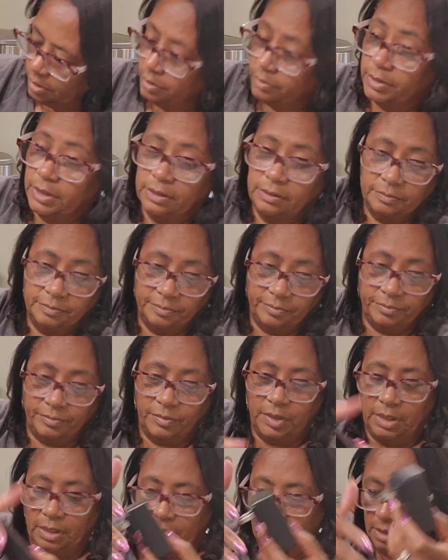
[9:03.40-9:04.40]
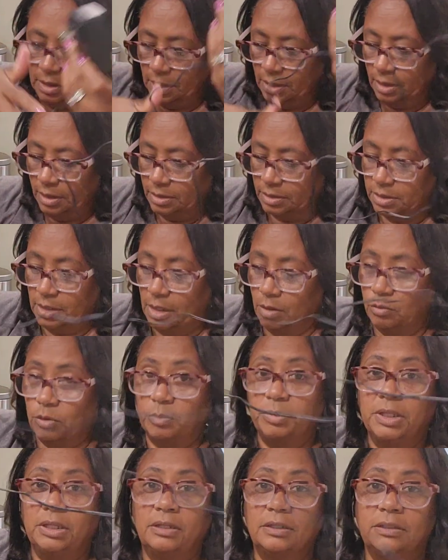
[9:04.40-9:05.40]
All right, so I
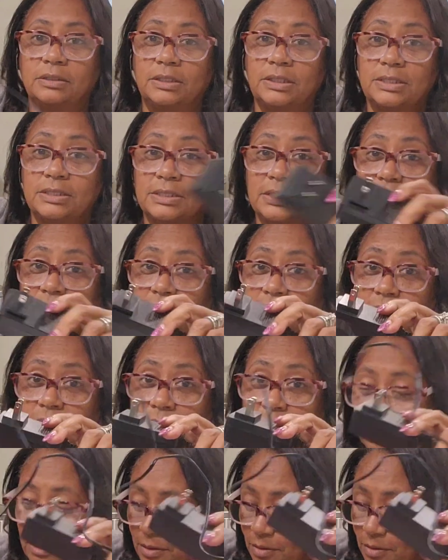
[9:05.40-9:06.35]
will plug this in